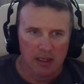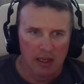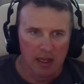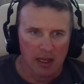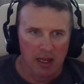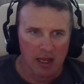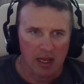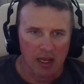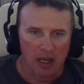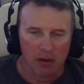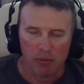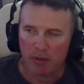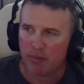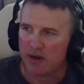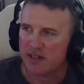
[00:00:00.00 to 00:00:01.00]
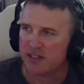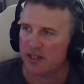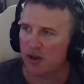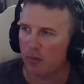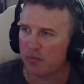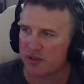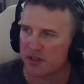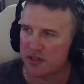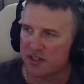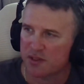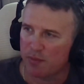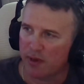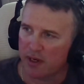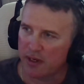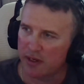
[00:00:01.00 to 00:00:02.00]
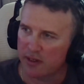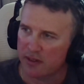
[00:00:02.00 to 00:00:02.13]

And we press the options button.